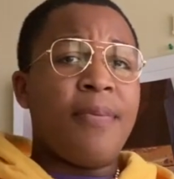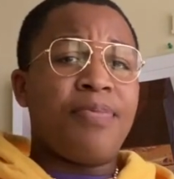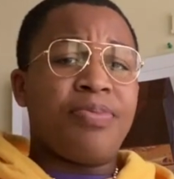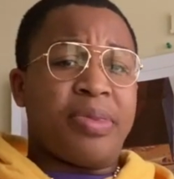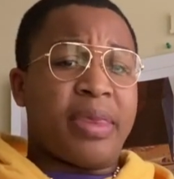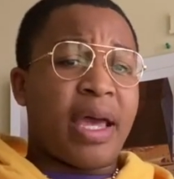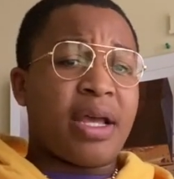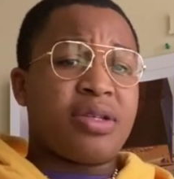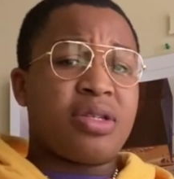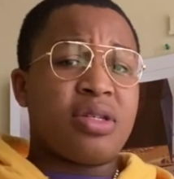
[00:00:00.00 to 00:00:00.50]

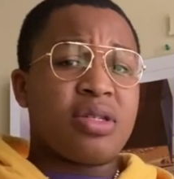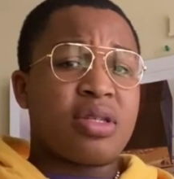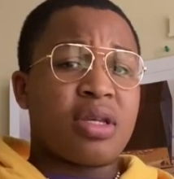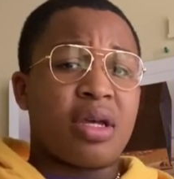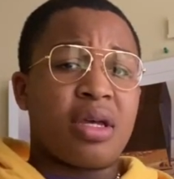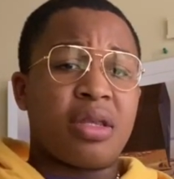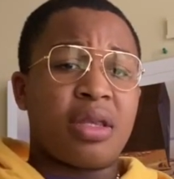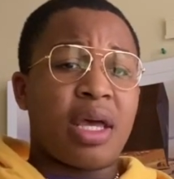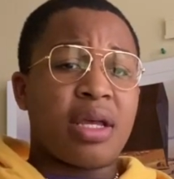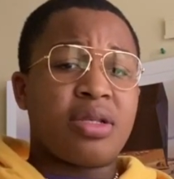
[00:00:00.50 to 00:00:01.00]
that's just
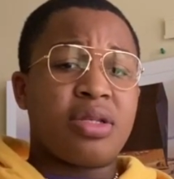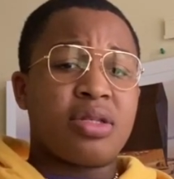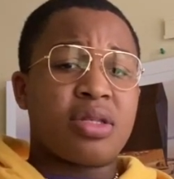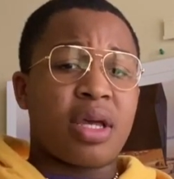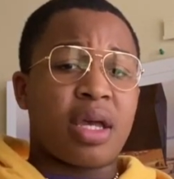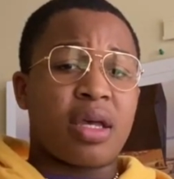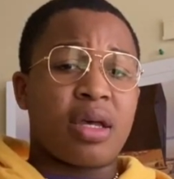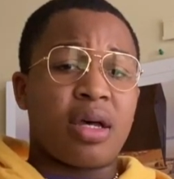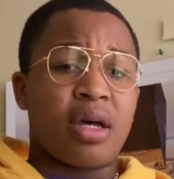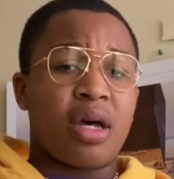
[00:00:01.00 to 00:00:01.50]

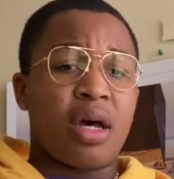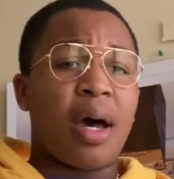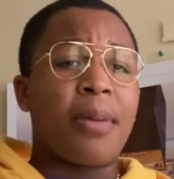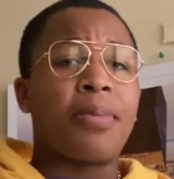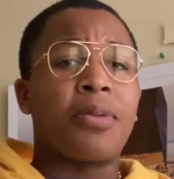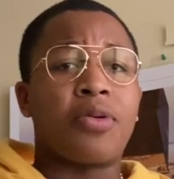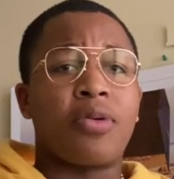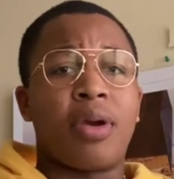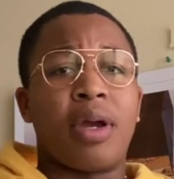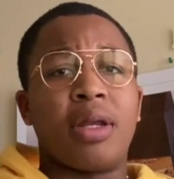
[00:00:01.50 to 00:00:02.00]
like a
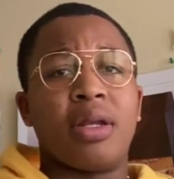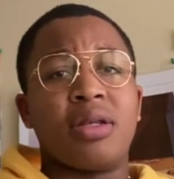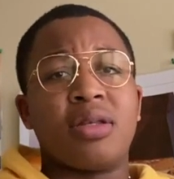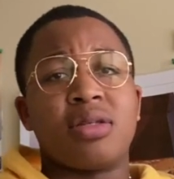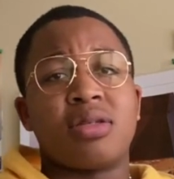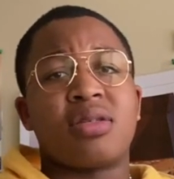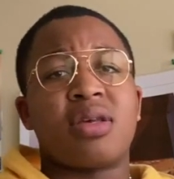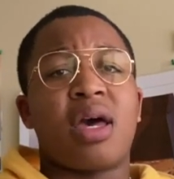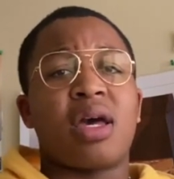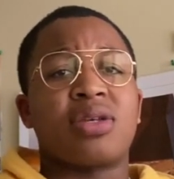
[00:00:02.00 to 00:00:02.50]
upgrade in the
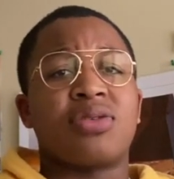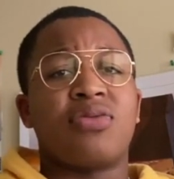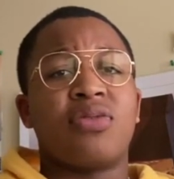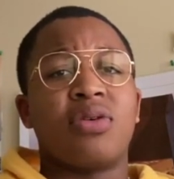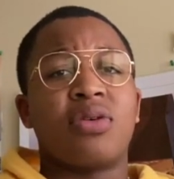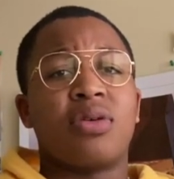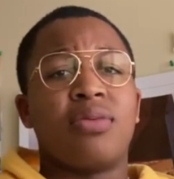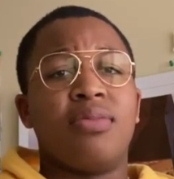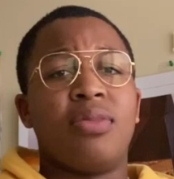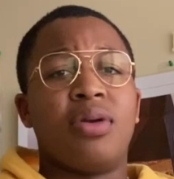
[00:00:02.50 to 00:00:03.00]
saxophone
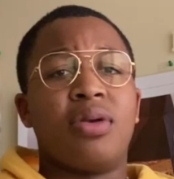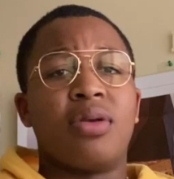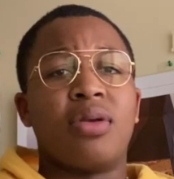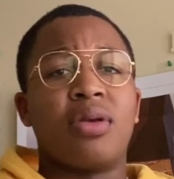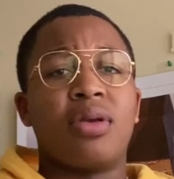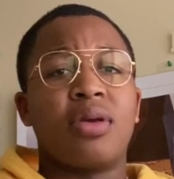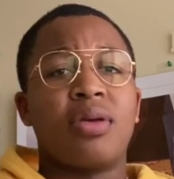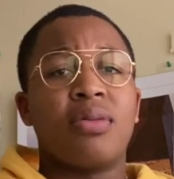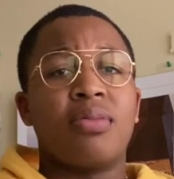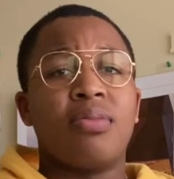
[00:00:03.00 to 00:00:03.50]

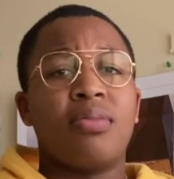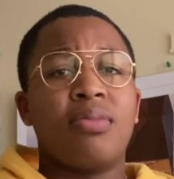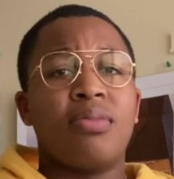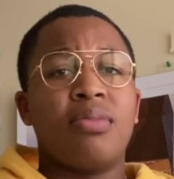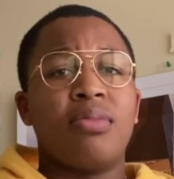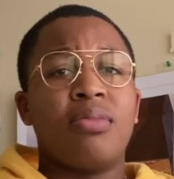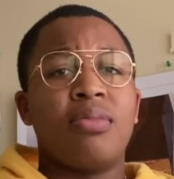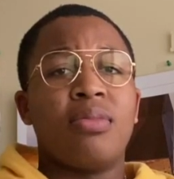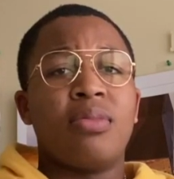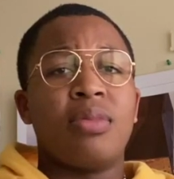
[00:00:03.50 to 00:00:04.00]

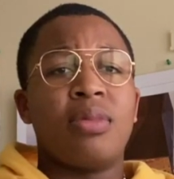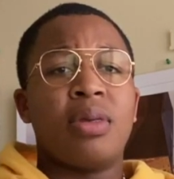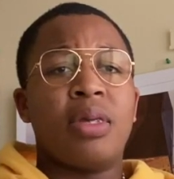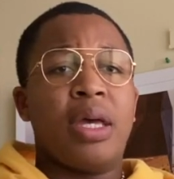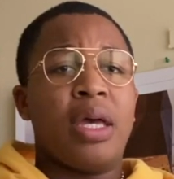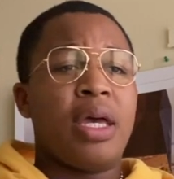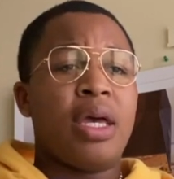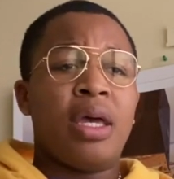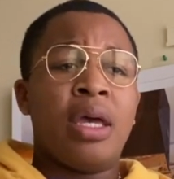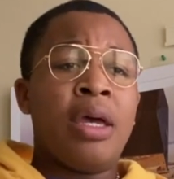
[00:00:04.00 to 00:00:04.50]

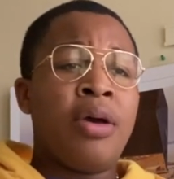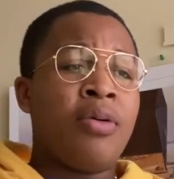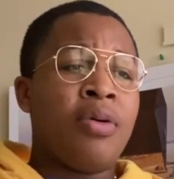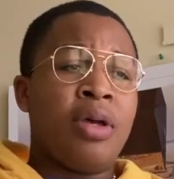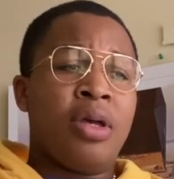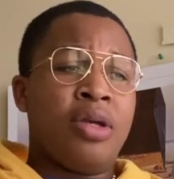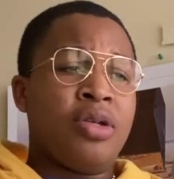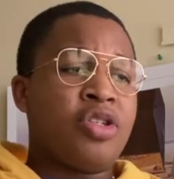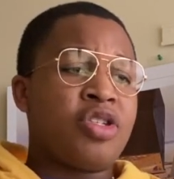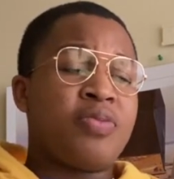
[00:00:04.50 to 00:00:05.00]
community.
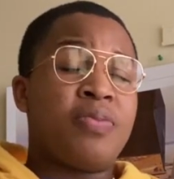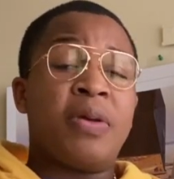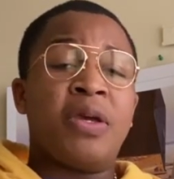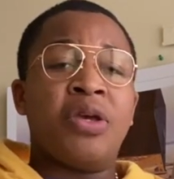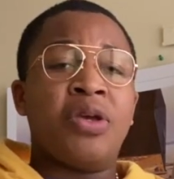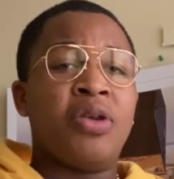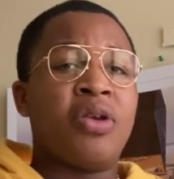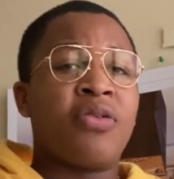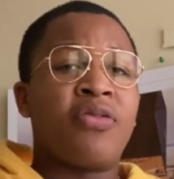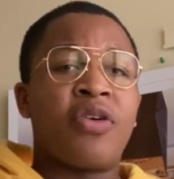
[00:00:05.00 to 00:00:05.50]
It'd just be a
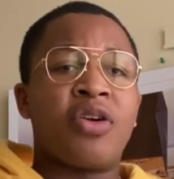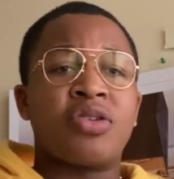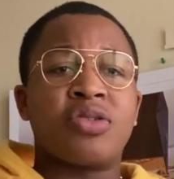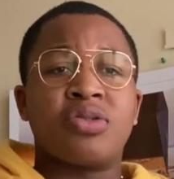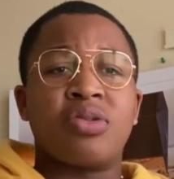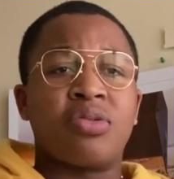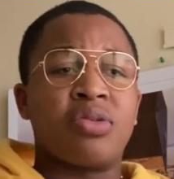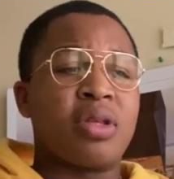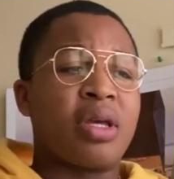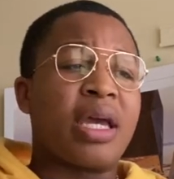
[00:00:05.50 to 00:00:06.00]
universal
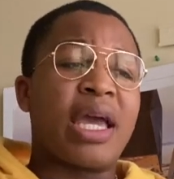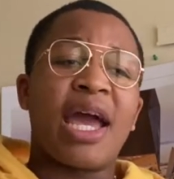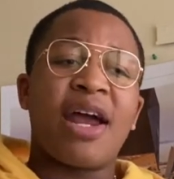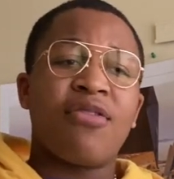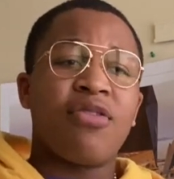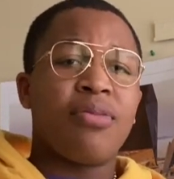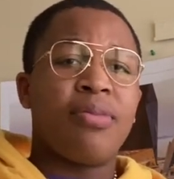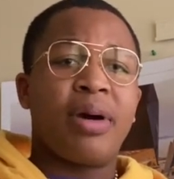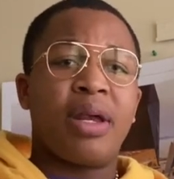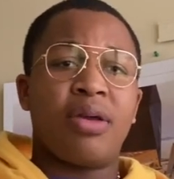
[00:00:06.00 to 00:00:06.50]
thing.
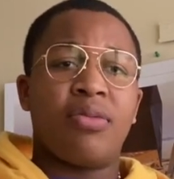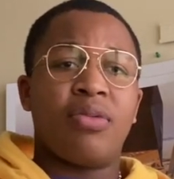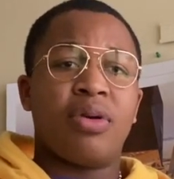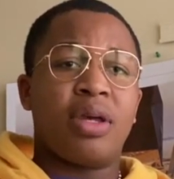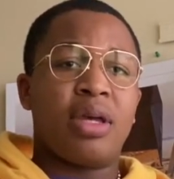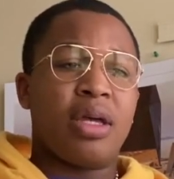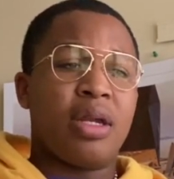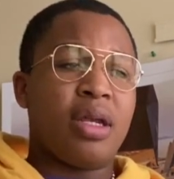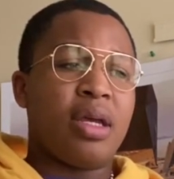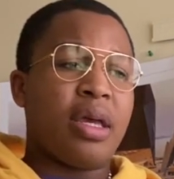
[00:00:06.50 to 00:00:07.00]
Everybody would
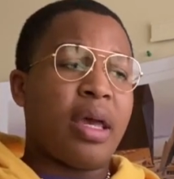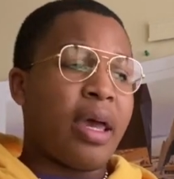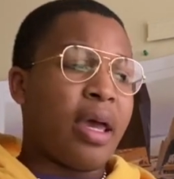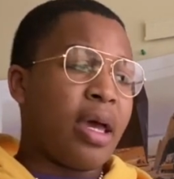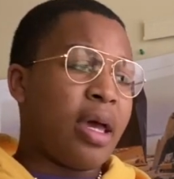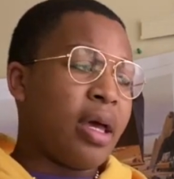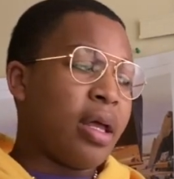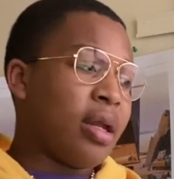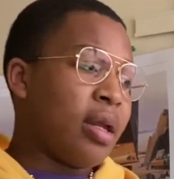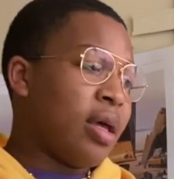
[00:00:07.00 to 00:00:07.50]
get it,
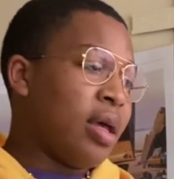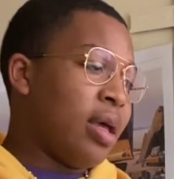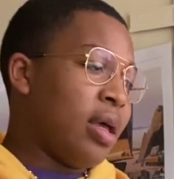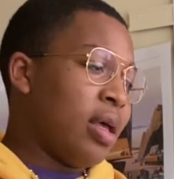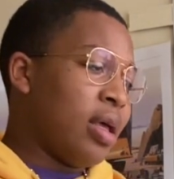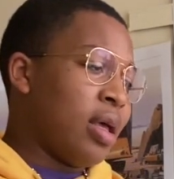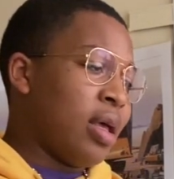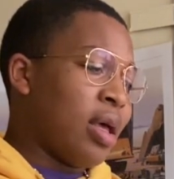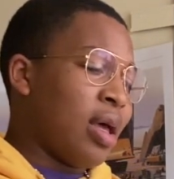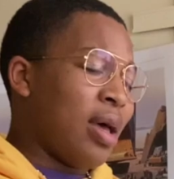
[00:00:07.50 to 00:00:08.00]
and
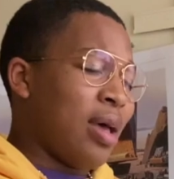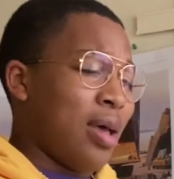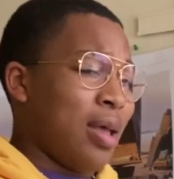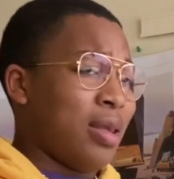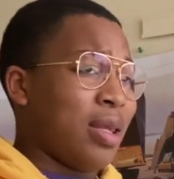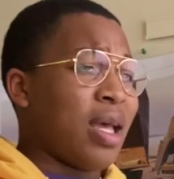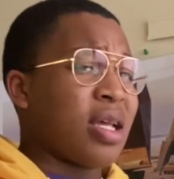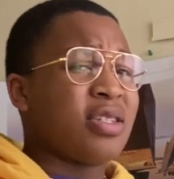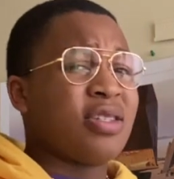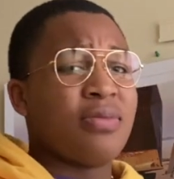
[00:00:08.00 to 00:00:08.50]

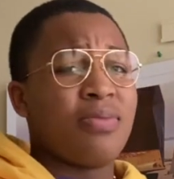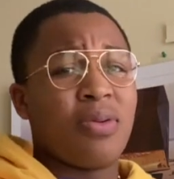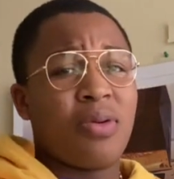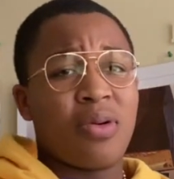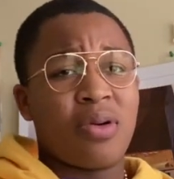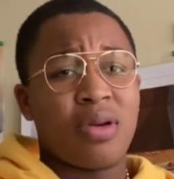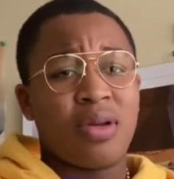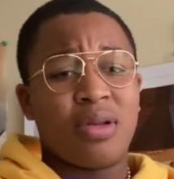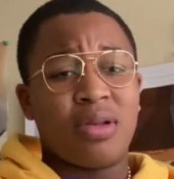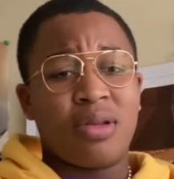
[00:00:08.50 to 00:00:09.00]
that's
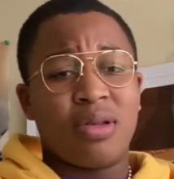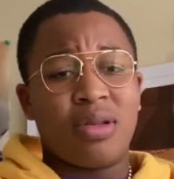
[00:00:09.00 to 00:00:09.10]
important.